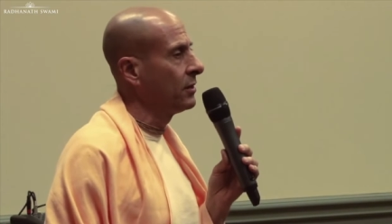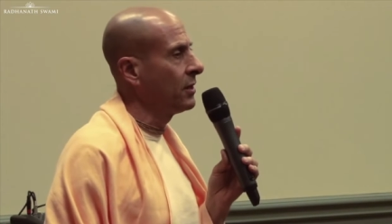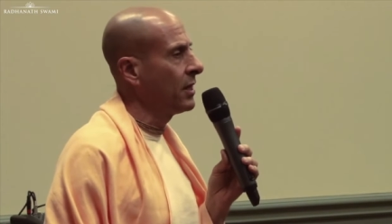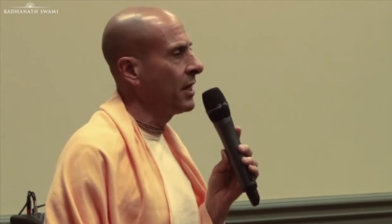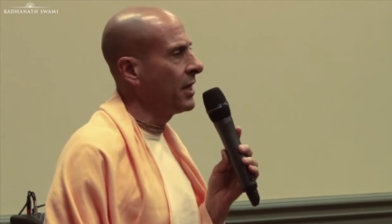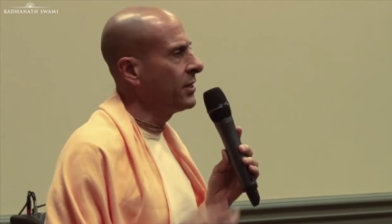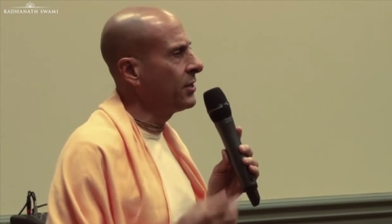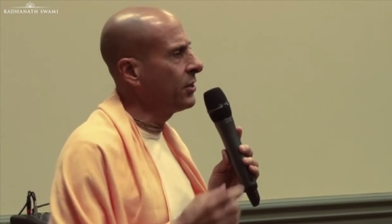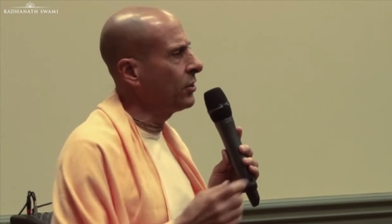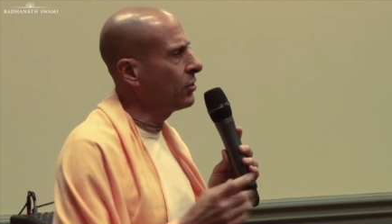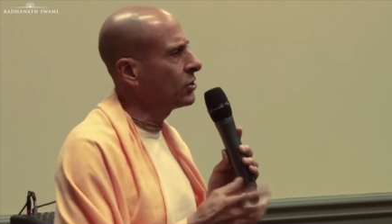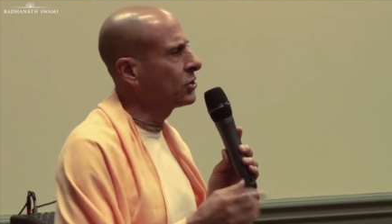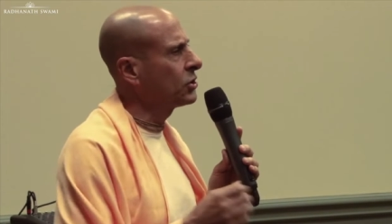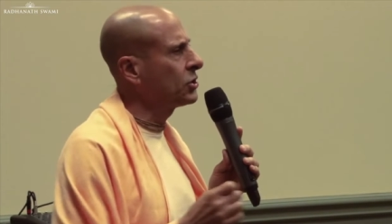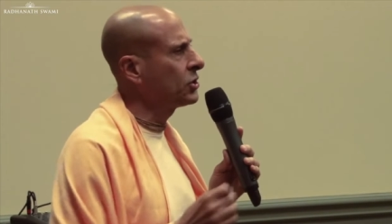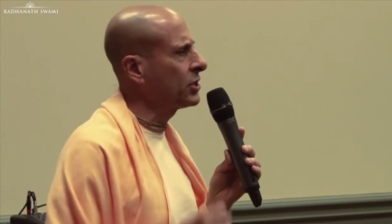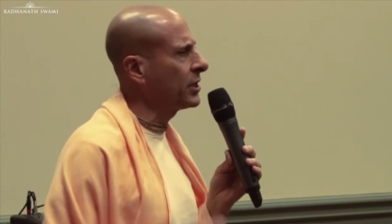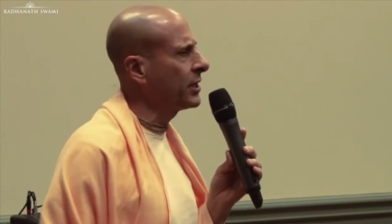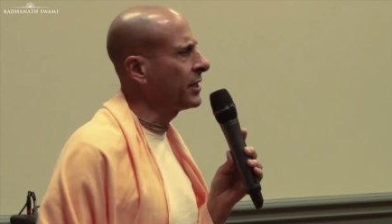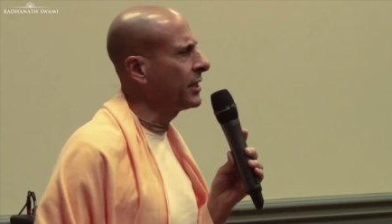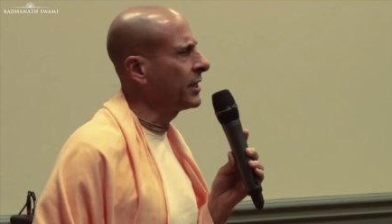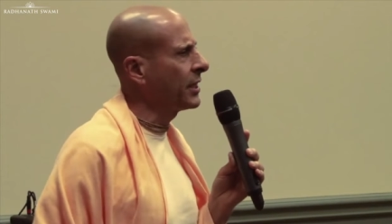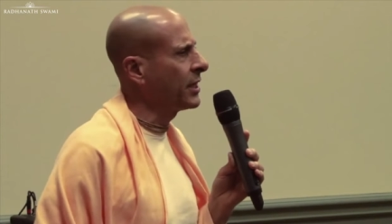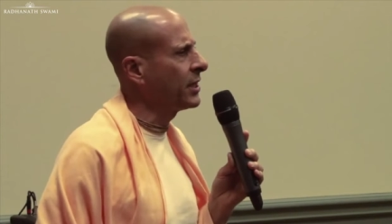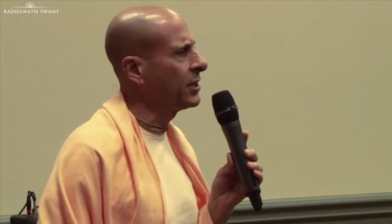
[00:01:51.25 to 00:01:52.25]
And you're
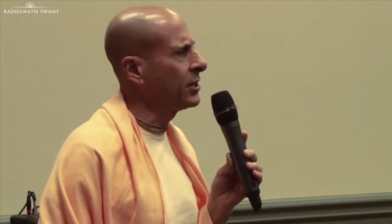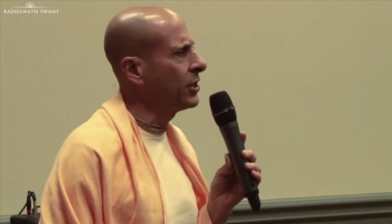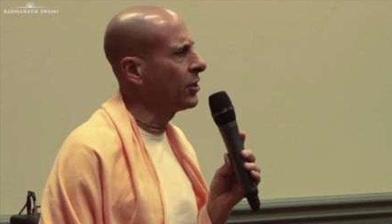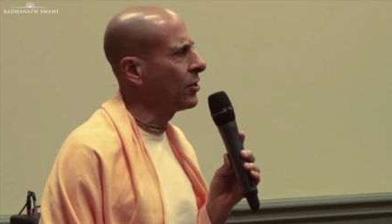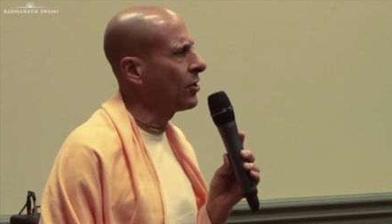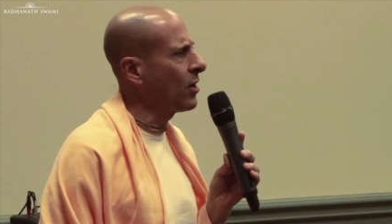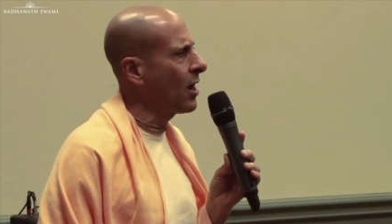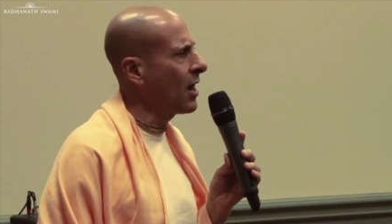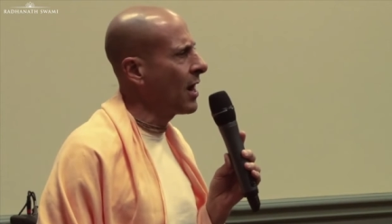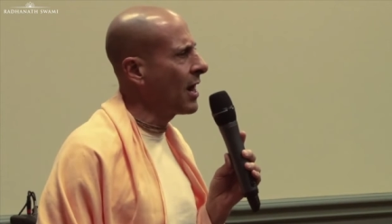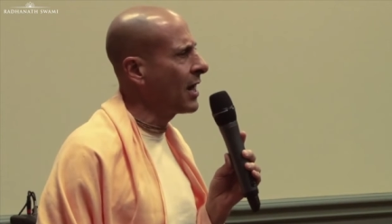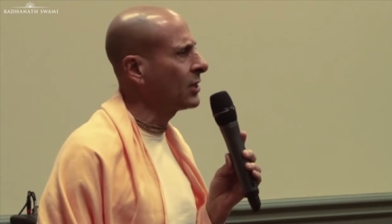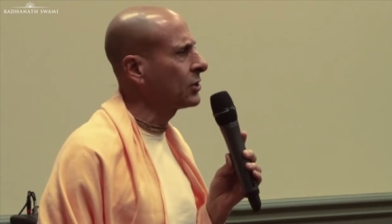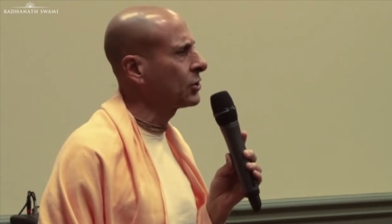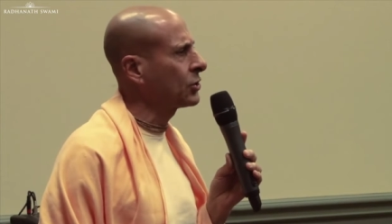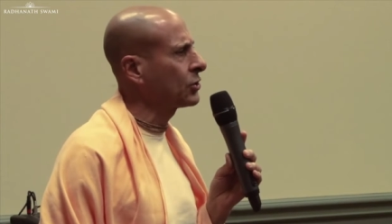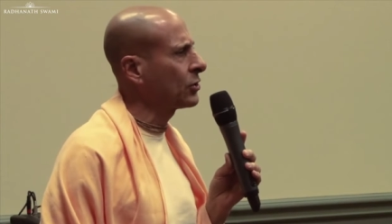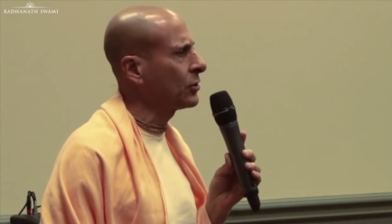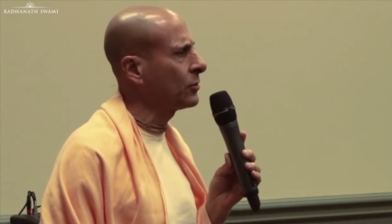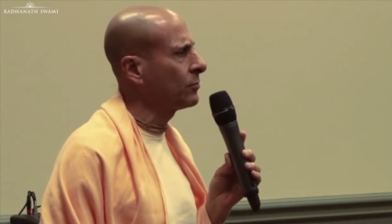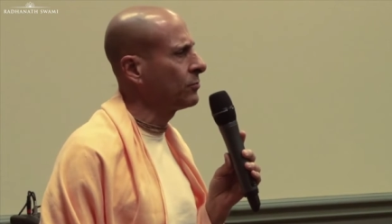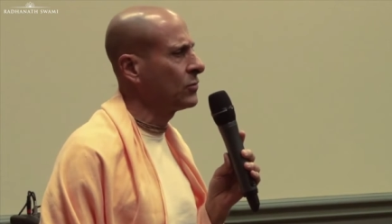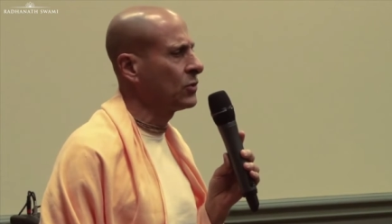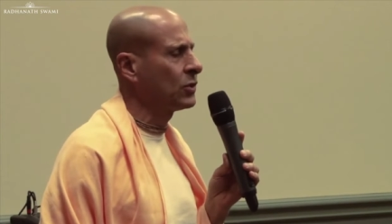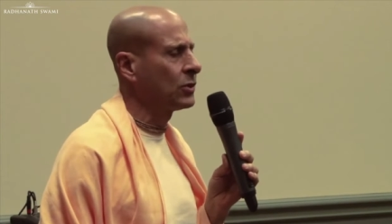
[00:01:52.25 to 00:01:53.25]
sitting in your
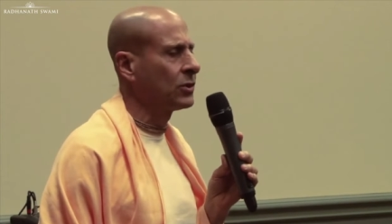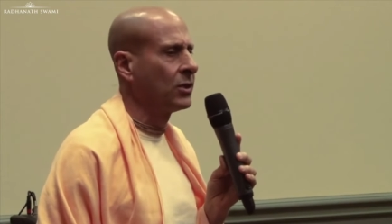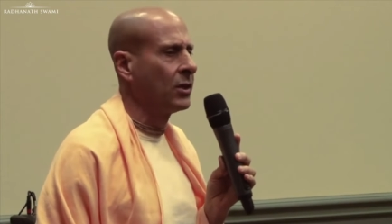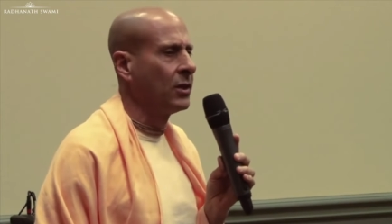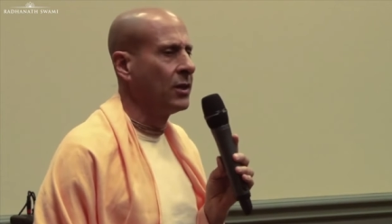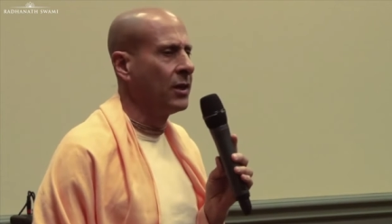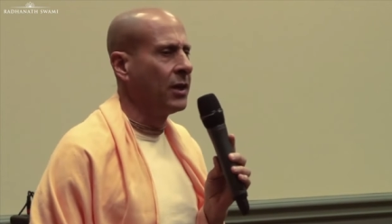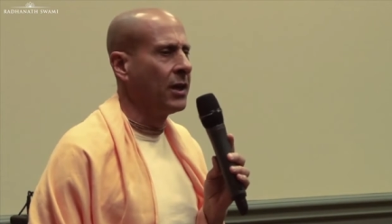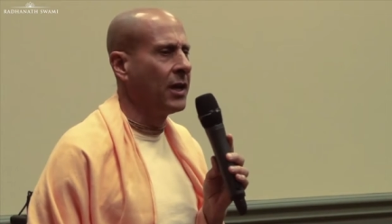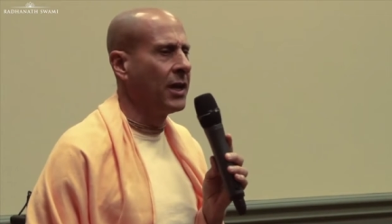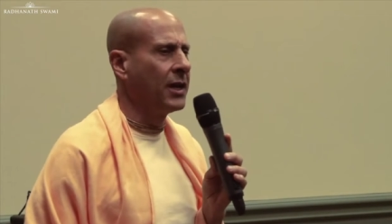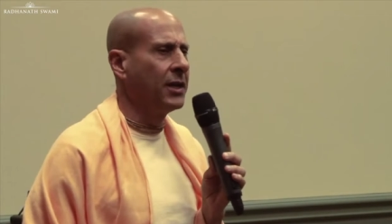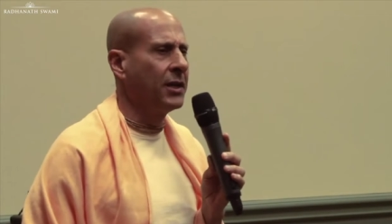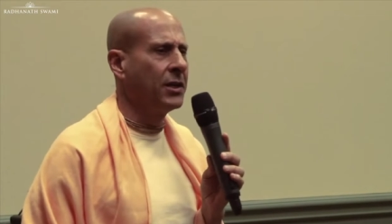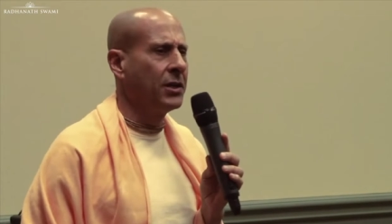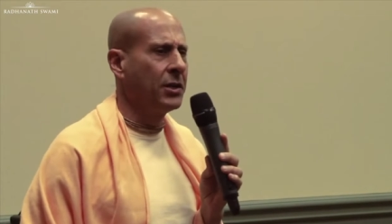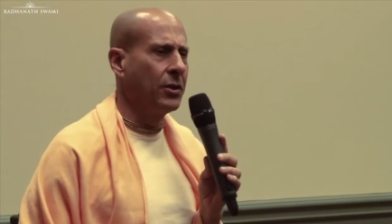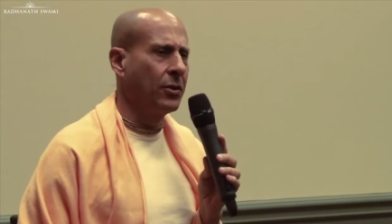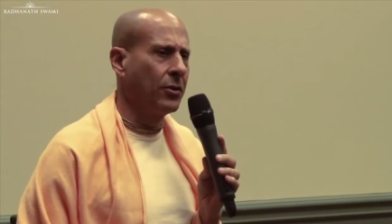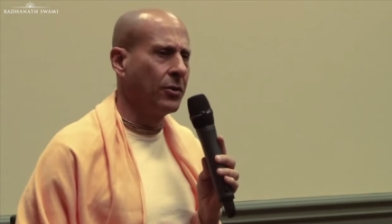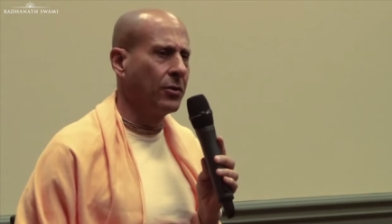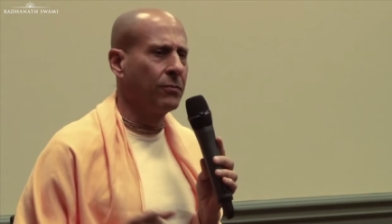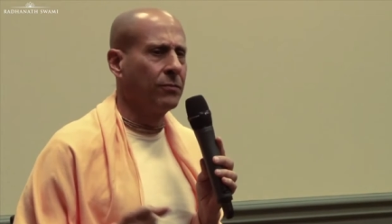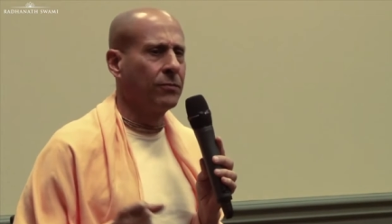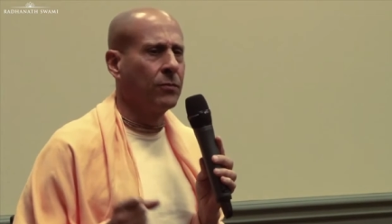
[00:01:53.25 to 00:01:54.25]
ashrams and in
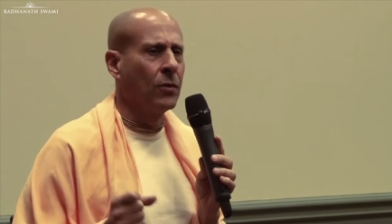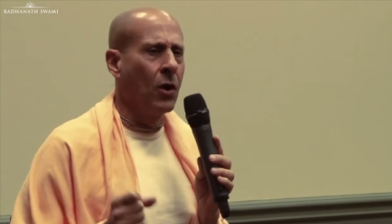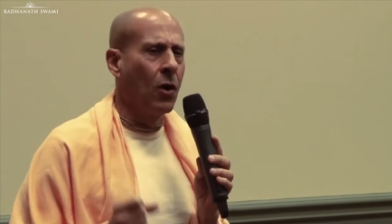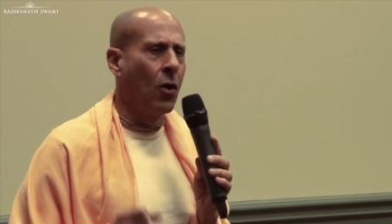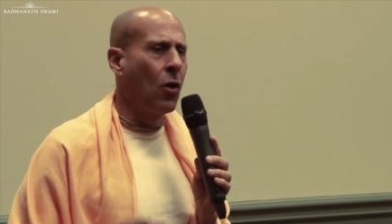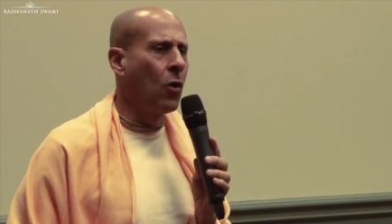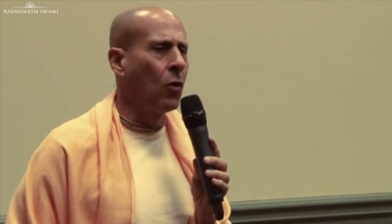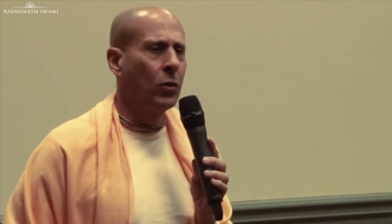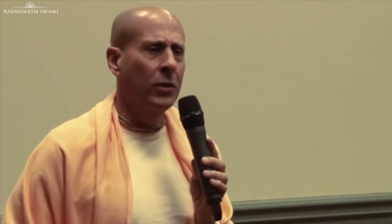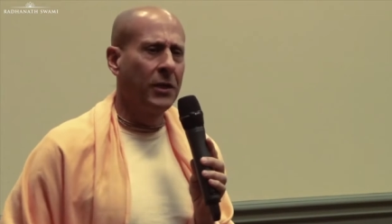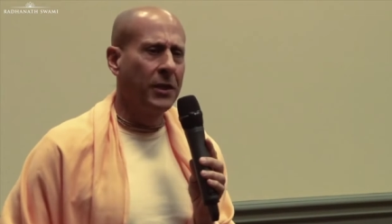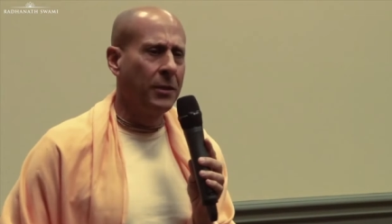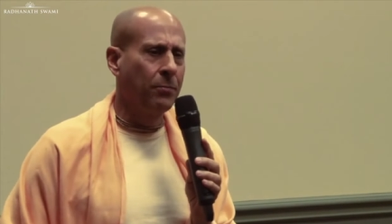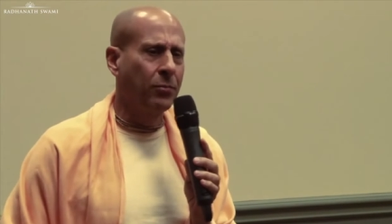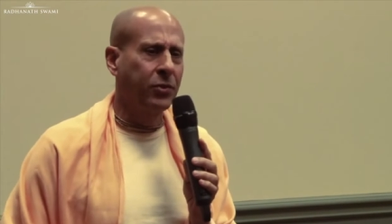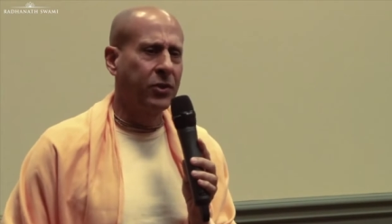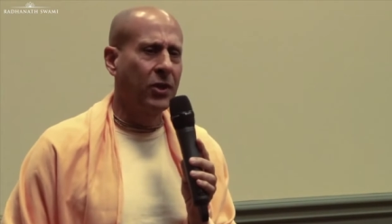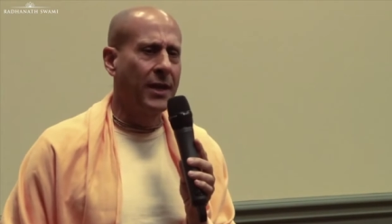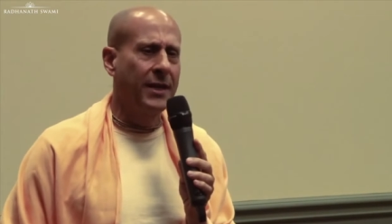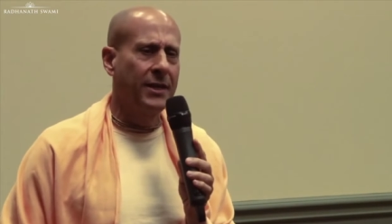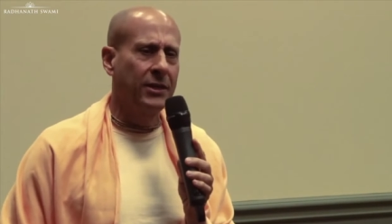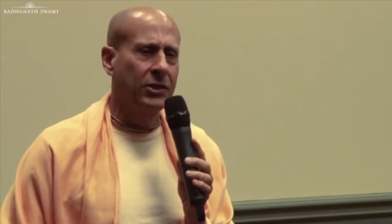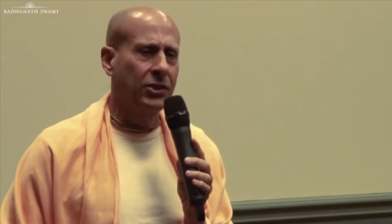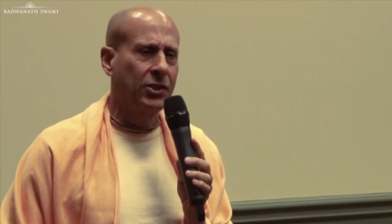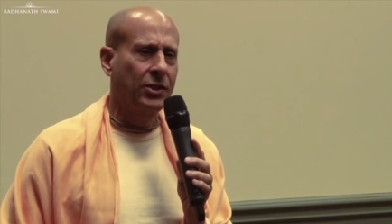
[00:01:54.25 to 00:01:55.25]
your holy
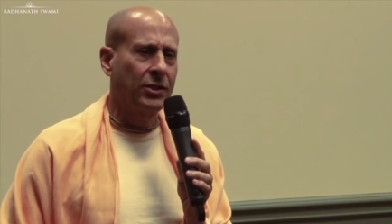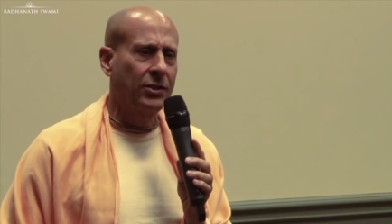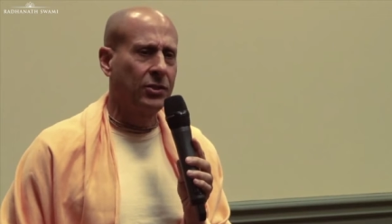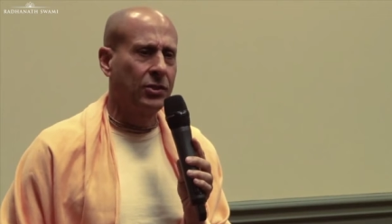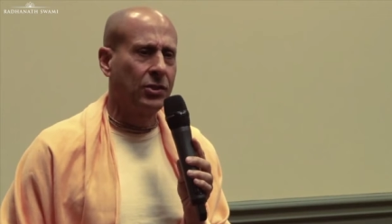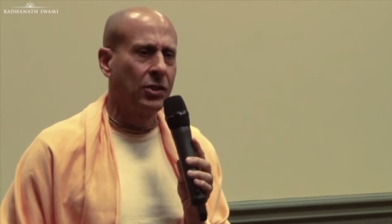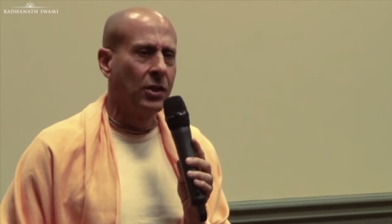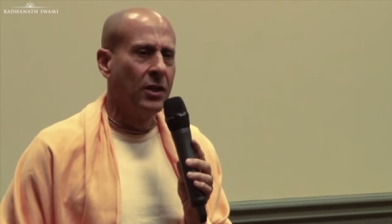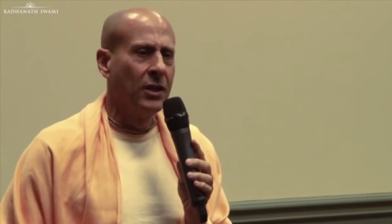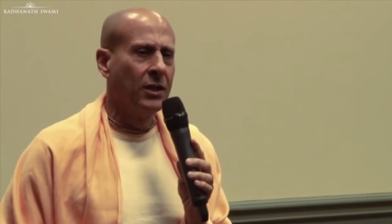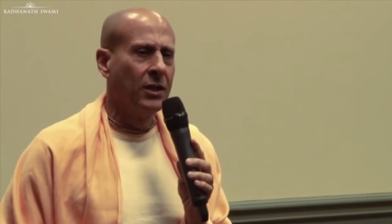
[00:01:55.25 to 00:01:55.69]
places,